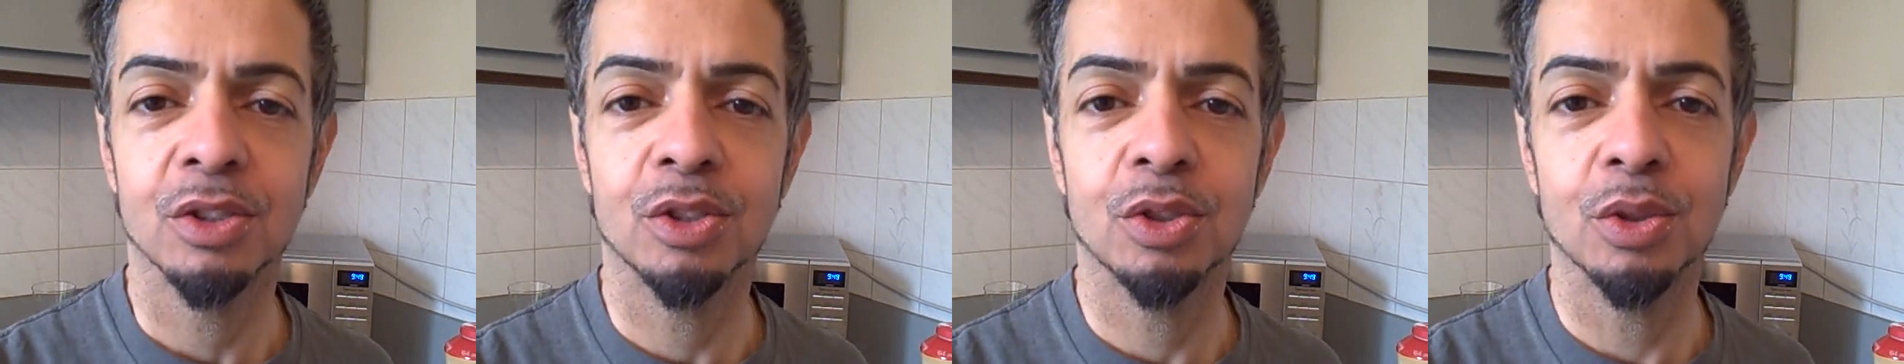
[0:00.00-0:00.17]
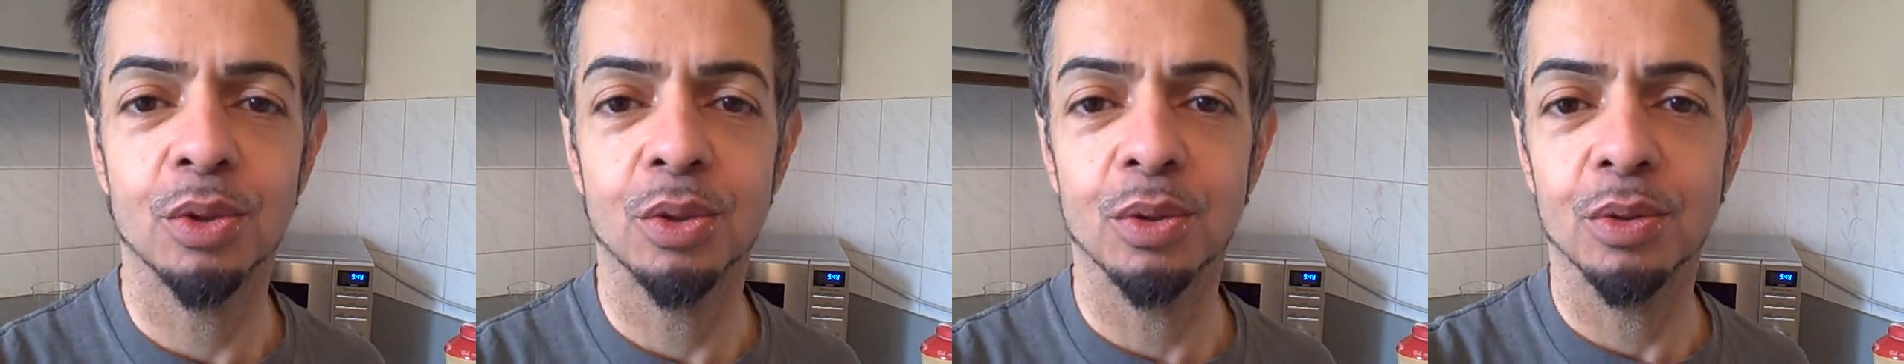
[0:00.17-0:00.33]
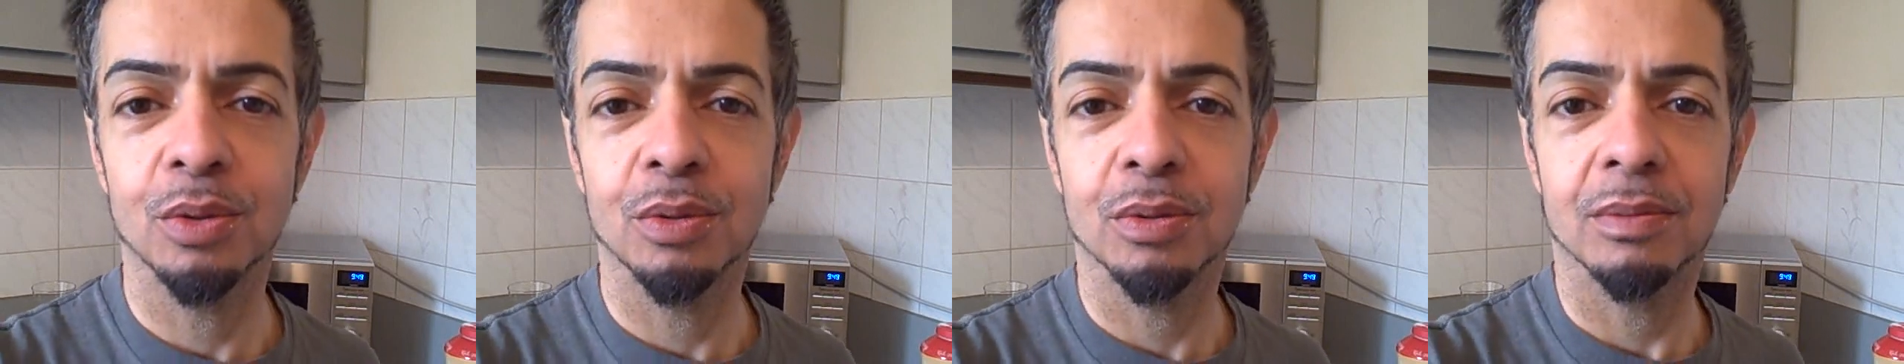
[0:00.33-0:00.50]

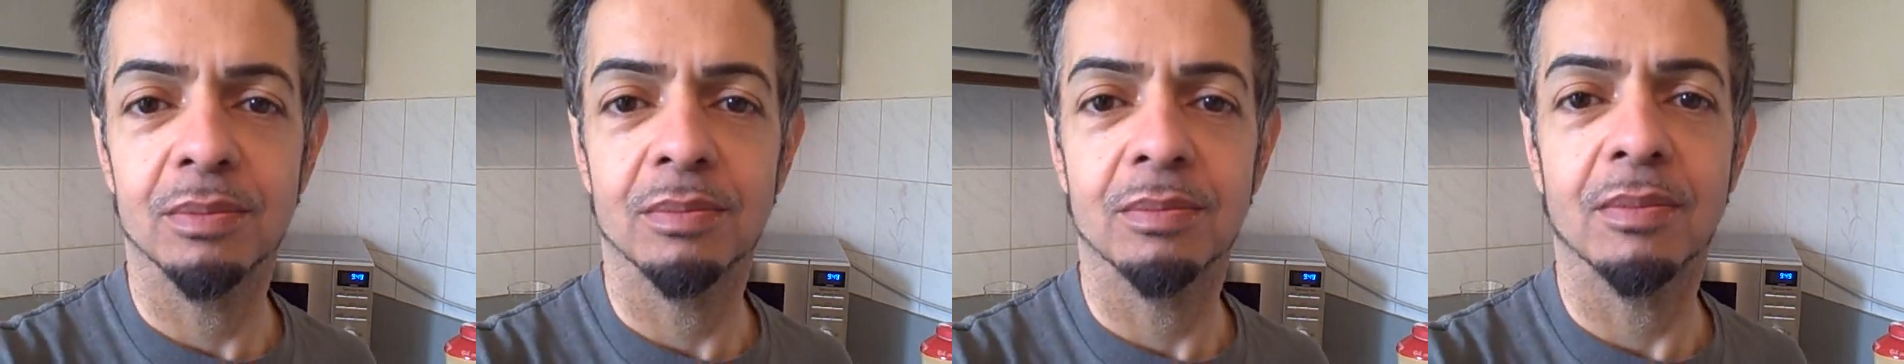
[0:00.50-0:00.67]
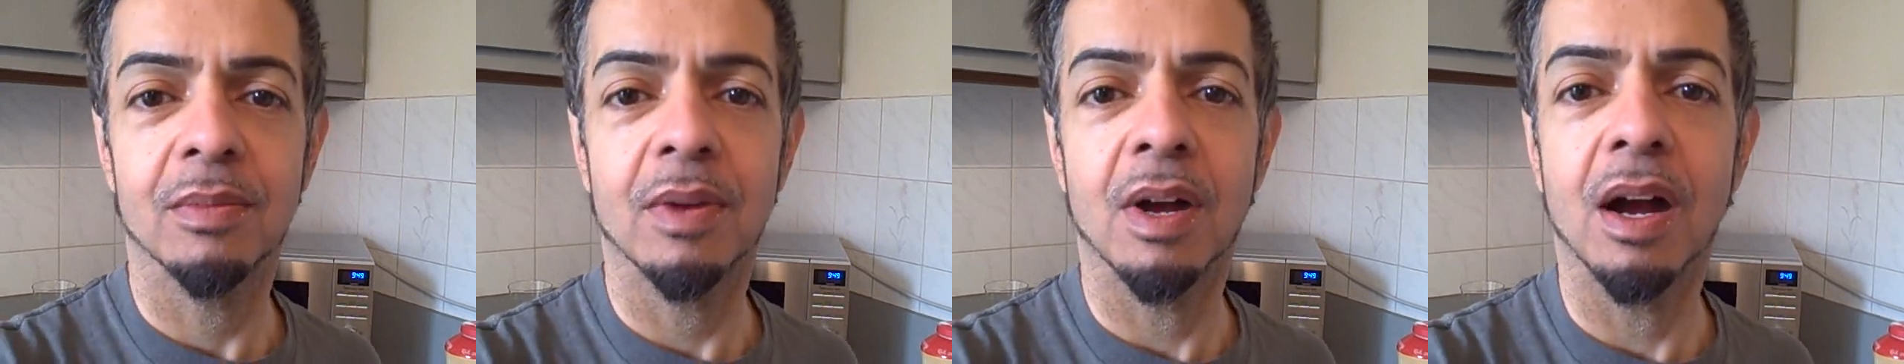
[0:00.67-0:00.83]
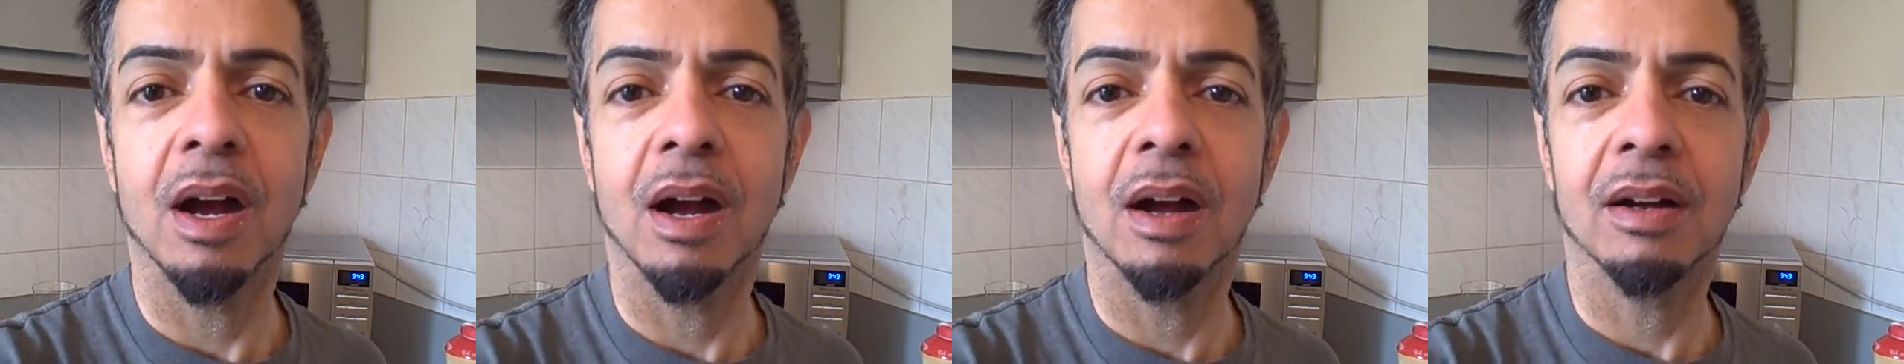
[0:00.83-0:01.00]
to
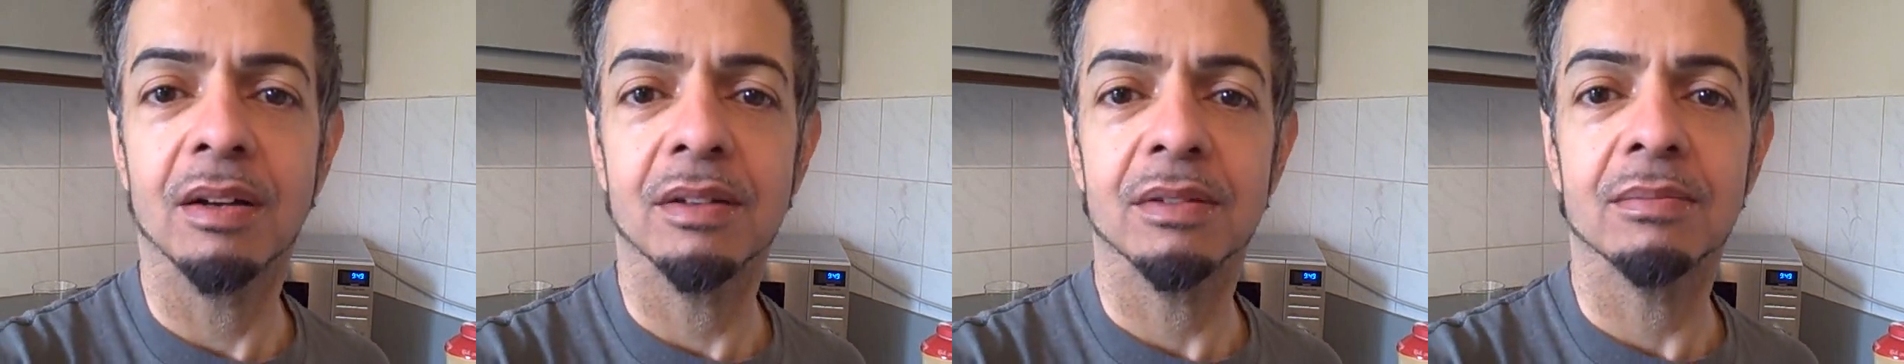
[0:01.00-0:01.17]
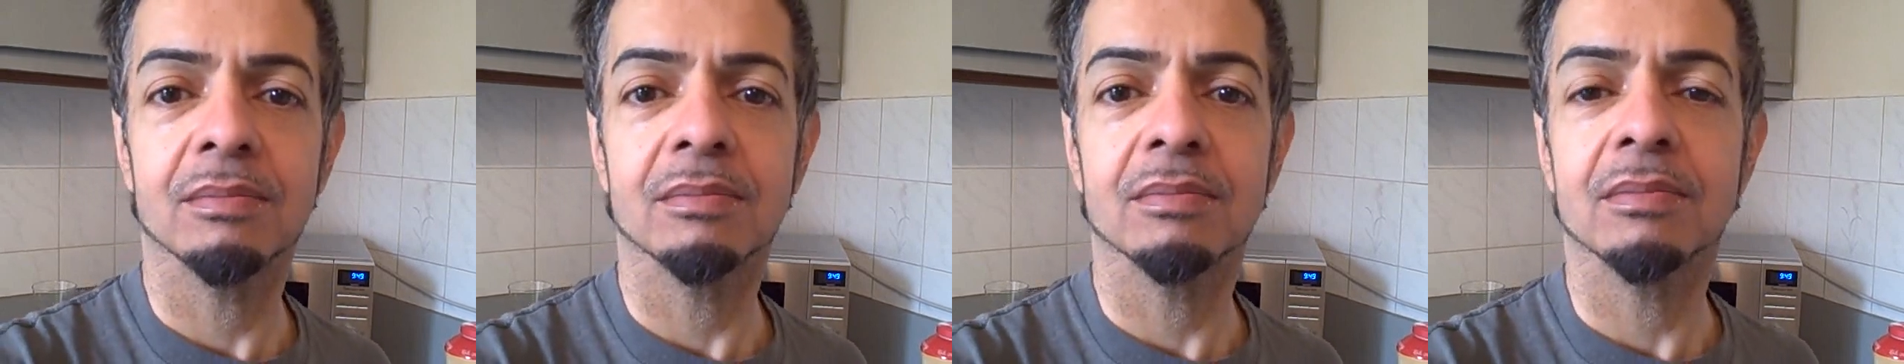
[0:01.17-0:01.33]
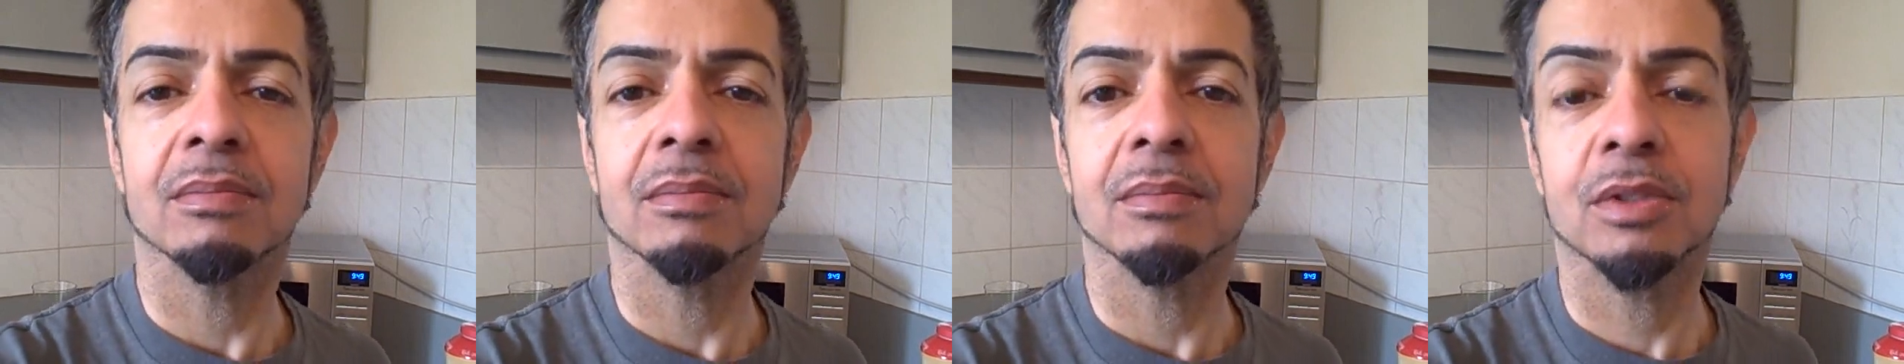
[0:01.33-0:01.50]

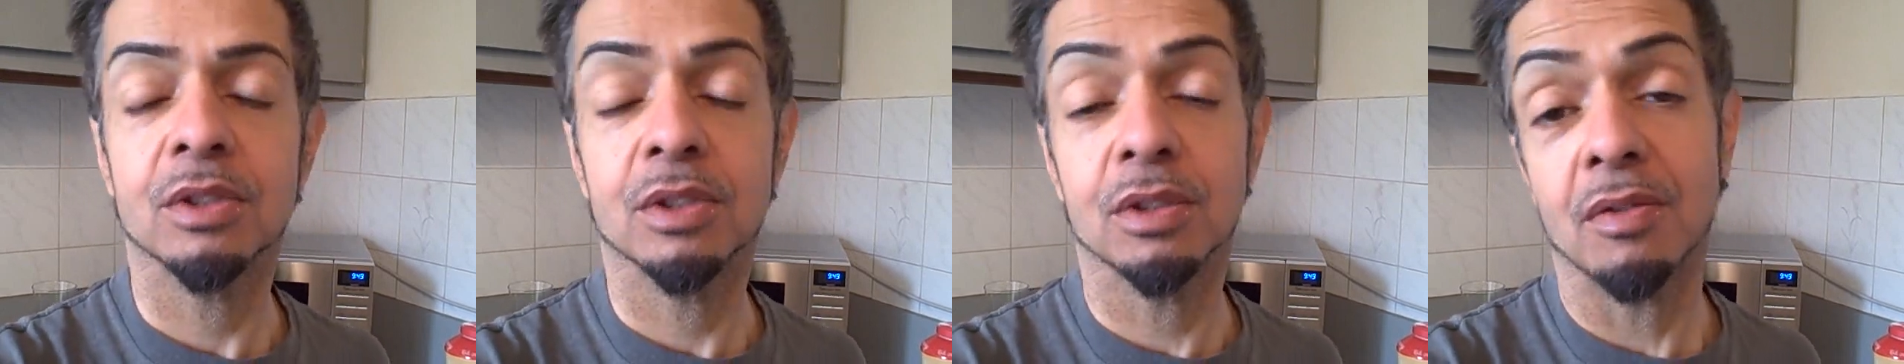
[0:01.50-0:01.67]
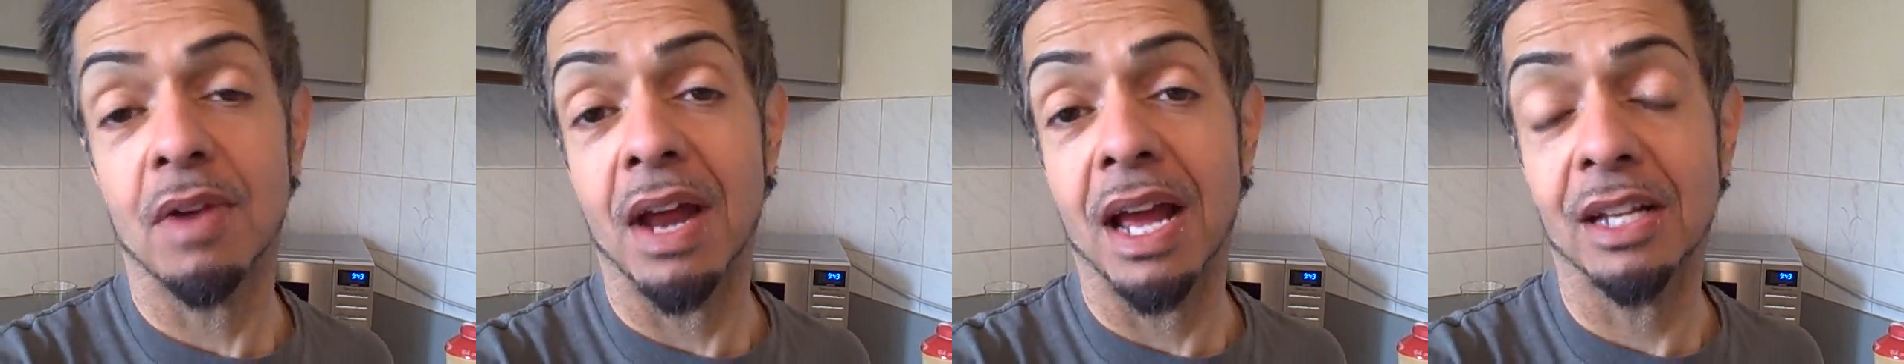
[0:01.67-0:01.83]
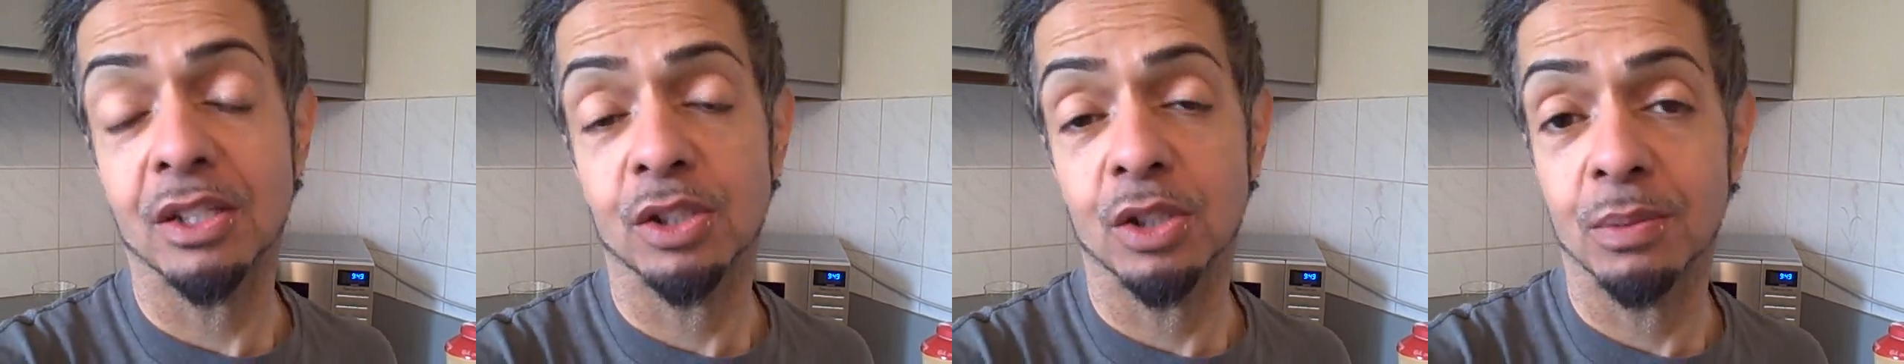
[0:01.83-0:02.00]
Soraya